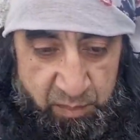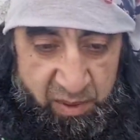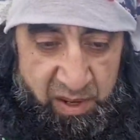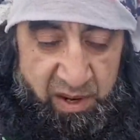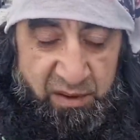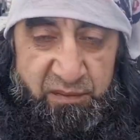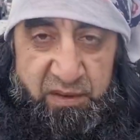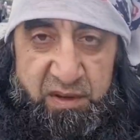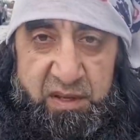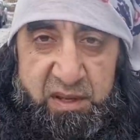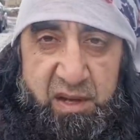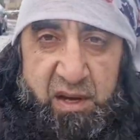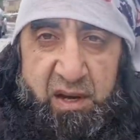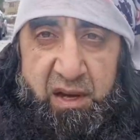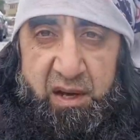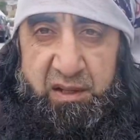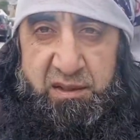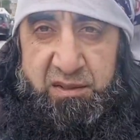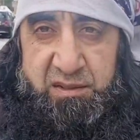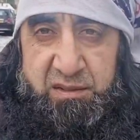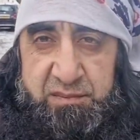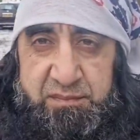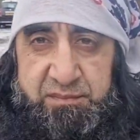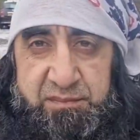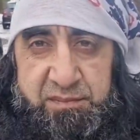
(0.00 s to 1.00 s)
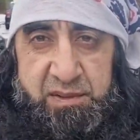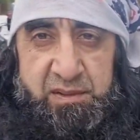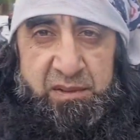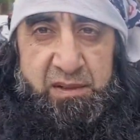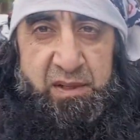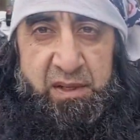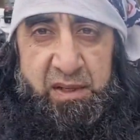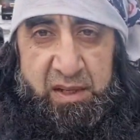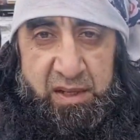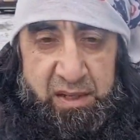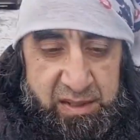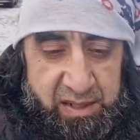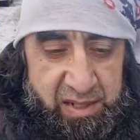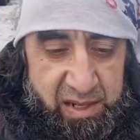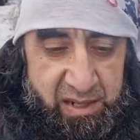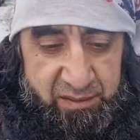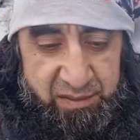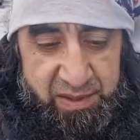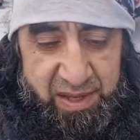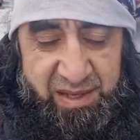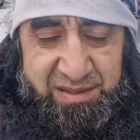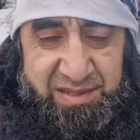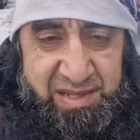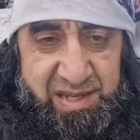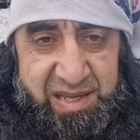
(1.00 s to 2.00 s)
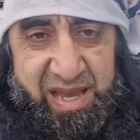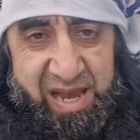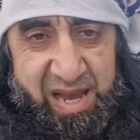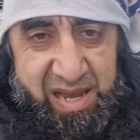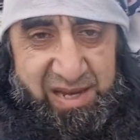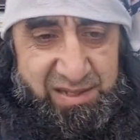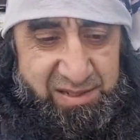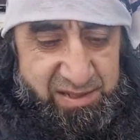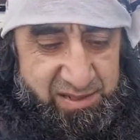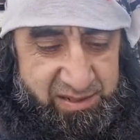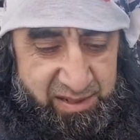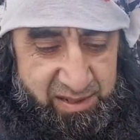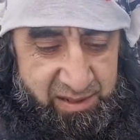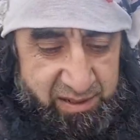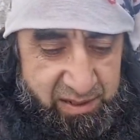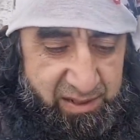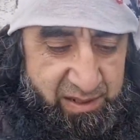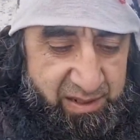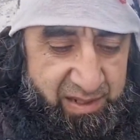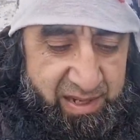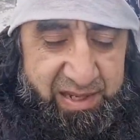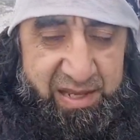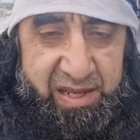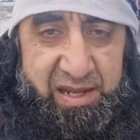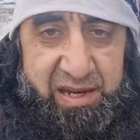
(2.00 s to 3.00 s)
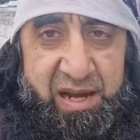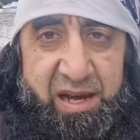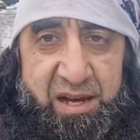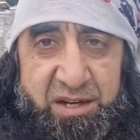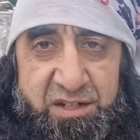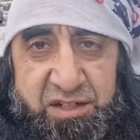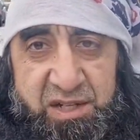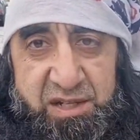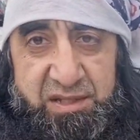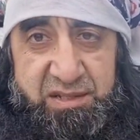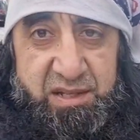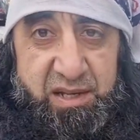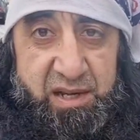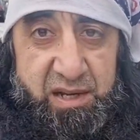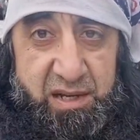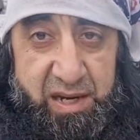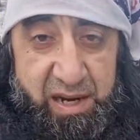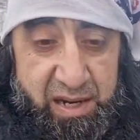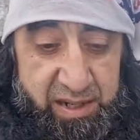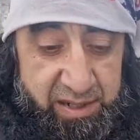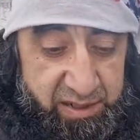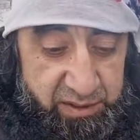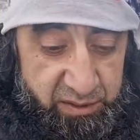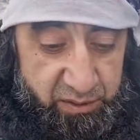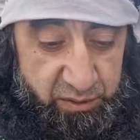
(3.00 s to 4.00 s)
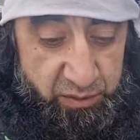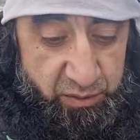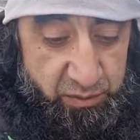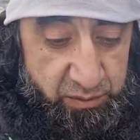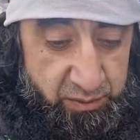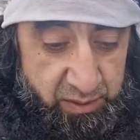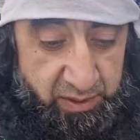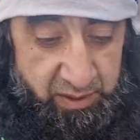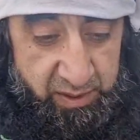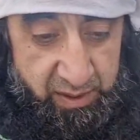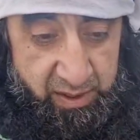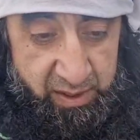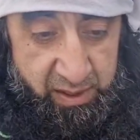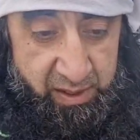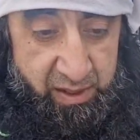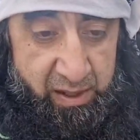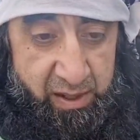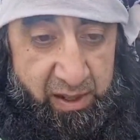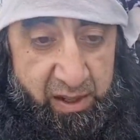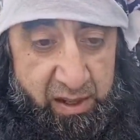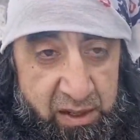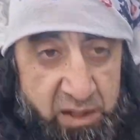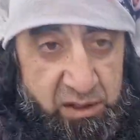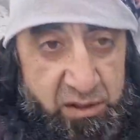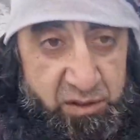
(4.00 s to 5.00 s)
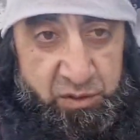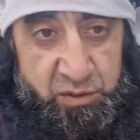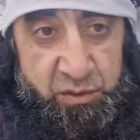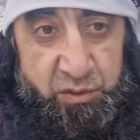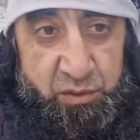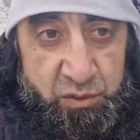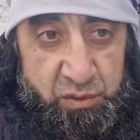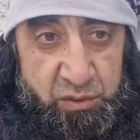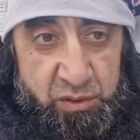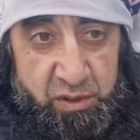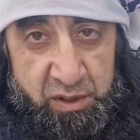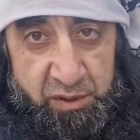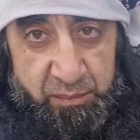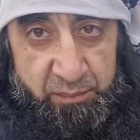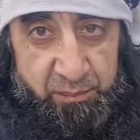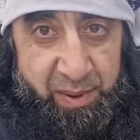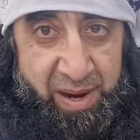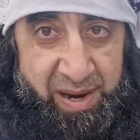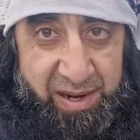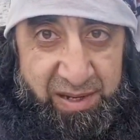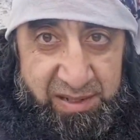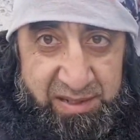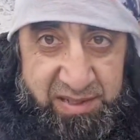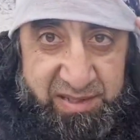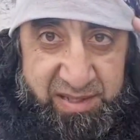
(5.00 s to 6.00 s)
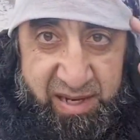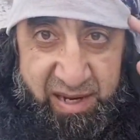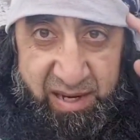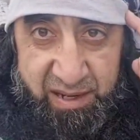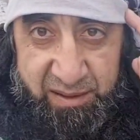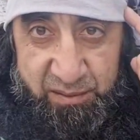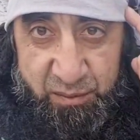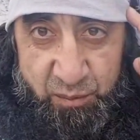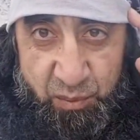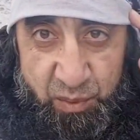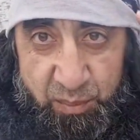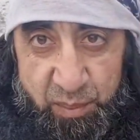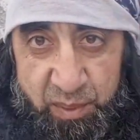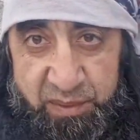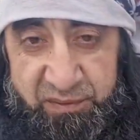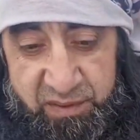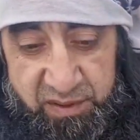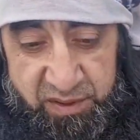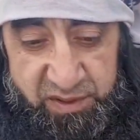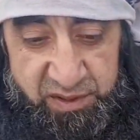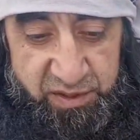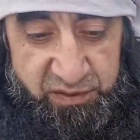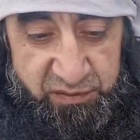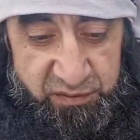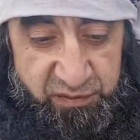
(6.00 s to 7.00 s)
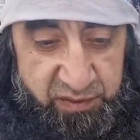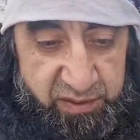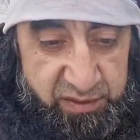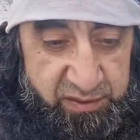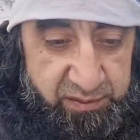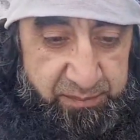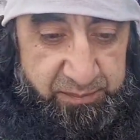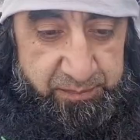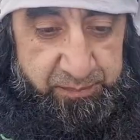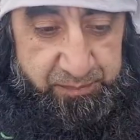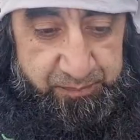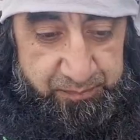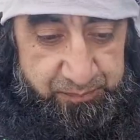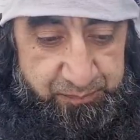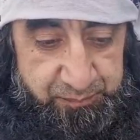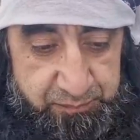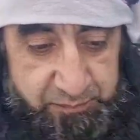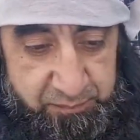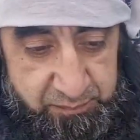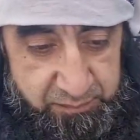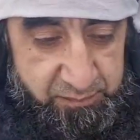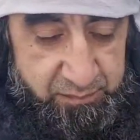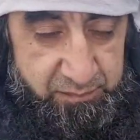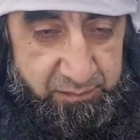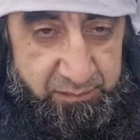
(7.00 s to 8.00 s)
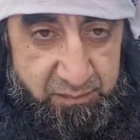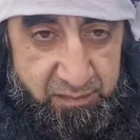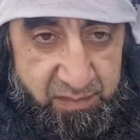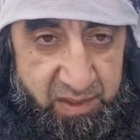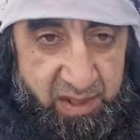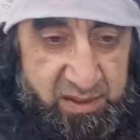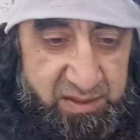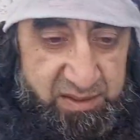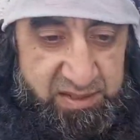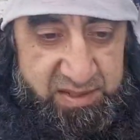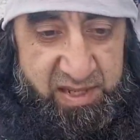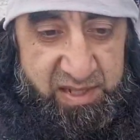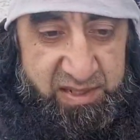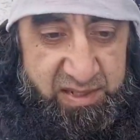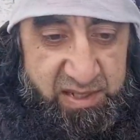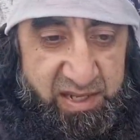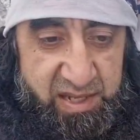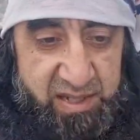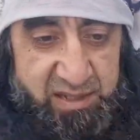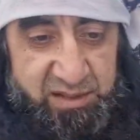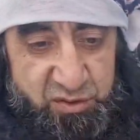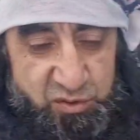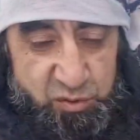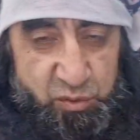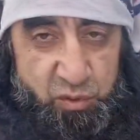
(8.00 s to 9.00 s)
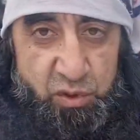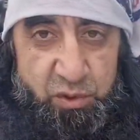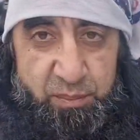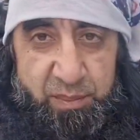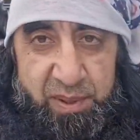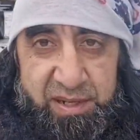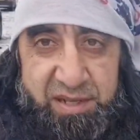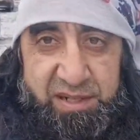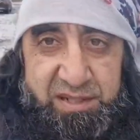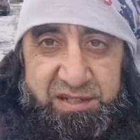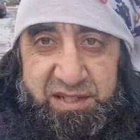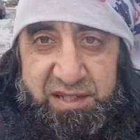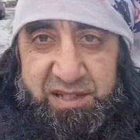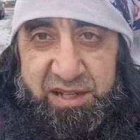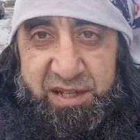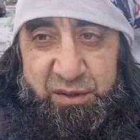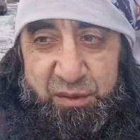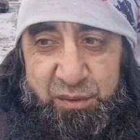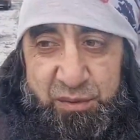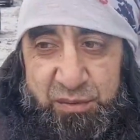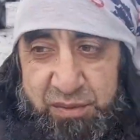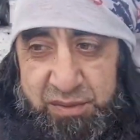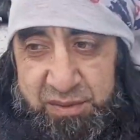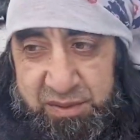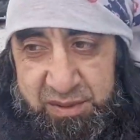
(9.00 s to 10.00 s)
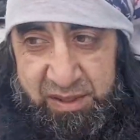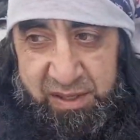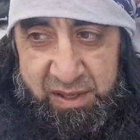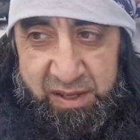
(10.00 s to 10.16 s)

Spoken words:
private cars. Now that's a guess. Lekin har chas gagare no mindset would be very different. Zainiyat zor bani chide no,